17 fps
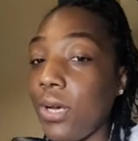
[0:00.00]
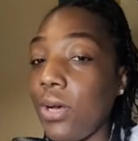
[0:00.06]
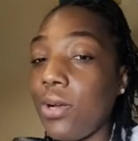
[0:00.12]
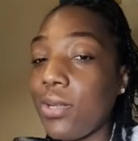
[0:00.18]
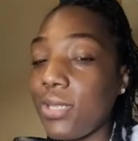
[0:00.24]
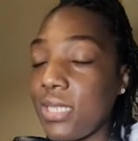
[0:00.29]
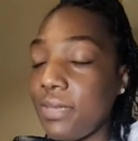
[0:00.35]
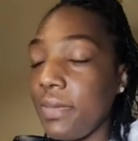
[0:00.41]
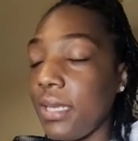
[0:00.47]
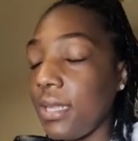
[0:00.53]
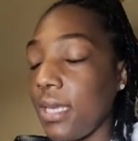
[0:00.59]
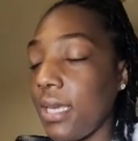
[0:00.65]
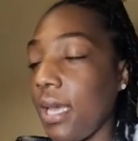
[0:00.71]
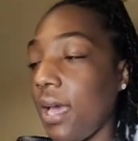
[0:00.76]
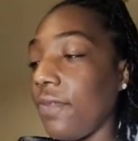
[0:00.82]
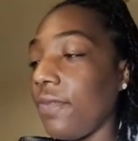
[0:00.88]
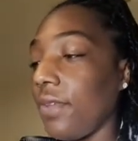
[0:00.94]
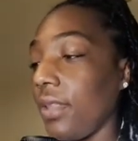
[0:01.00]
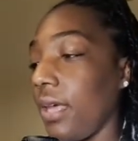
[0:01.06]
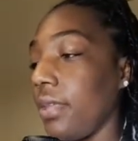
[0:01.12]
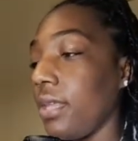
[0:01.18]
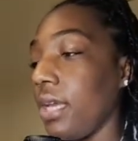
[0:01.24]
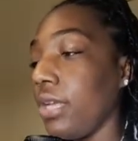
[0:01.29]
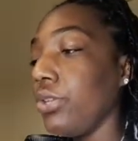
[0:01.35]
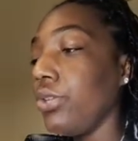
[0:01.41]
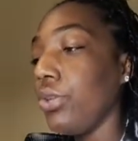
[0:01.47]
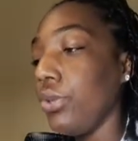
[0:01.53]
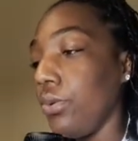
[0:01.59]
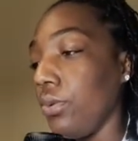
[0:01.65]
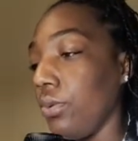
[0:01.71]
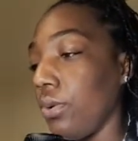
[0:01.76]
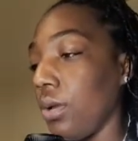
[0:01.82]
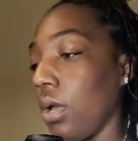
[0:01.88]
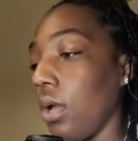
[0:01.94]
But ultimately, I feel like they
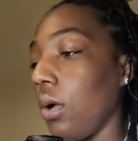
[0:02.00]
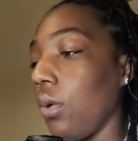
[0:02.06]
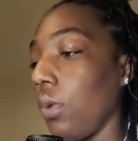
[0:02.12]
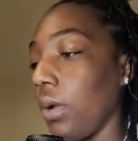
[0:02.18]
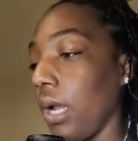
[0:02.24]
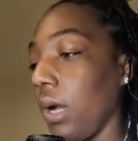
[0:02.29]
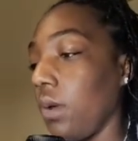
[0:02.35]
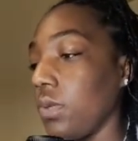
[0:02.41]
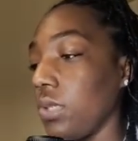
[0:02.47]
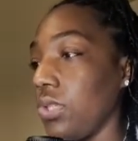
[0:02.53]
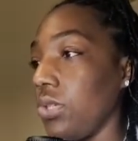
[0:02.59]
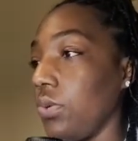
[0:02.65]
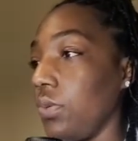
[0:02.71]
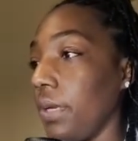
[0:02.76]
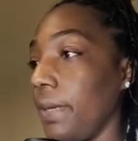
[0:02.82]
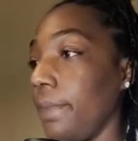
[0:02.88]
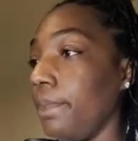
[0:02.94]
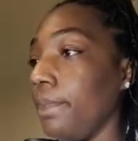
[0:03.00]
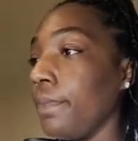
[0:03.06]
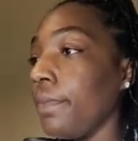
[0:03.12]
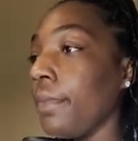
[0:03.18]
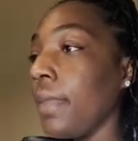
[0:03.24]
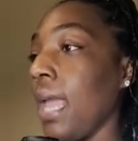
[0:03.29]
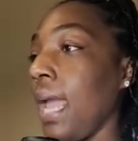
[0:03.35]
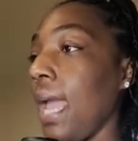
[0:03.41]
knew what I was doing.